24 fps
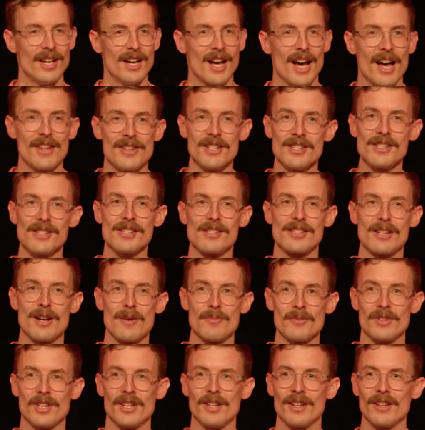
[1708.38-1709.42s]
And this is
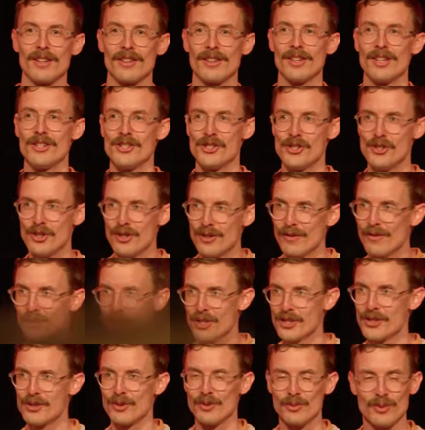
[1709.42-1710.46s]
something that is
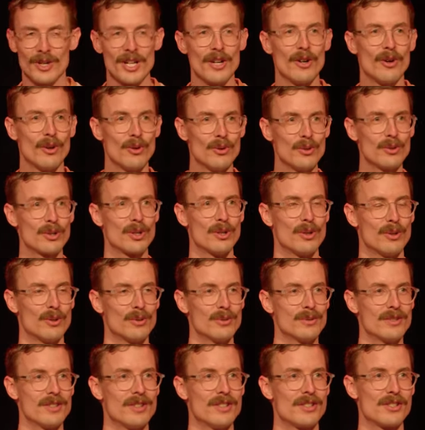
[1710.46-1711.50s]
universal. We're all
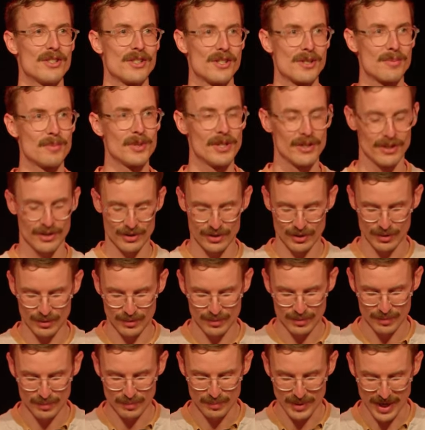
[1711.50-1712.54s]
called to
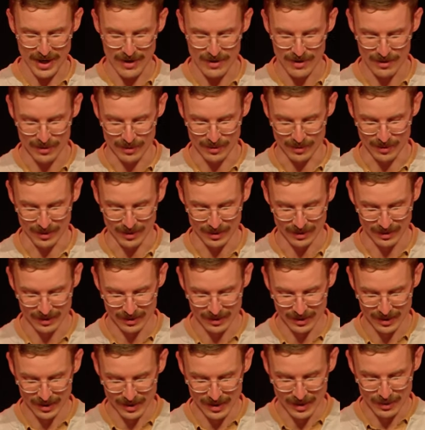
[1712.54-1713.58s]
spiritual parenthood,
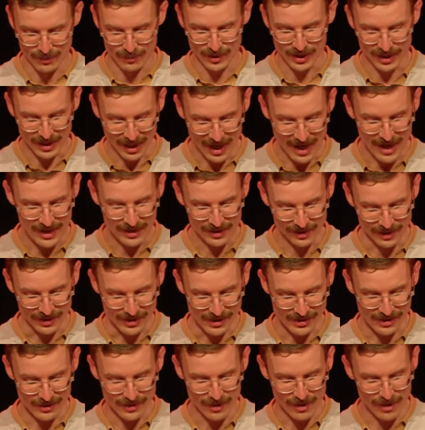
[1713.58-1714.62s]

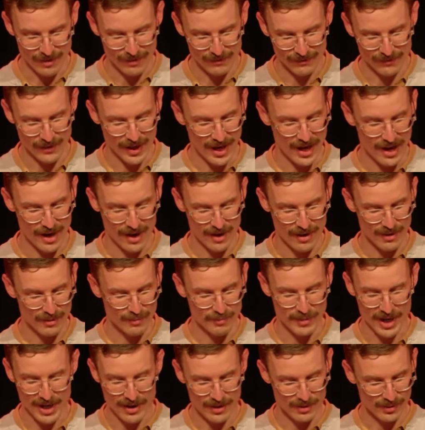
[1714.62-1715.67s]
regardless of our
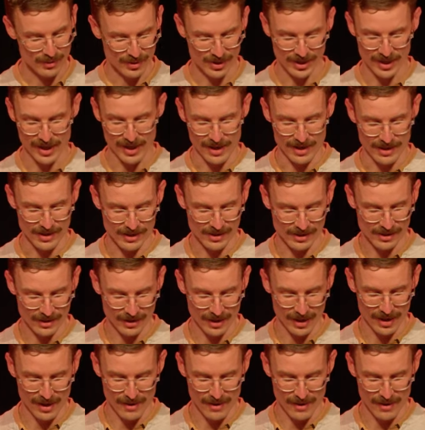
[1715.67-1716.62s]
marital status.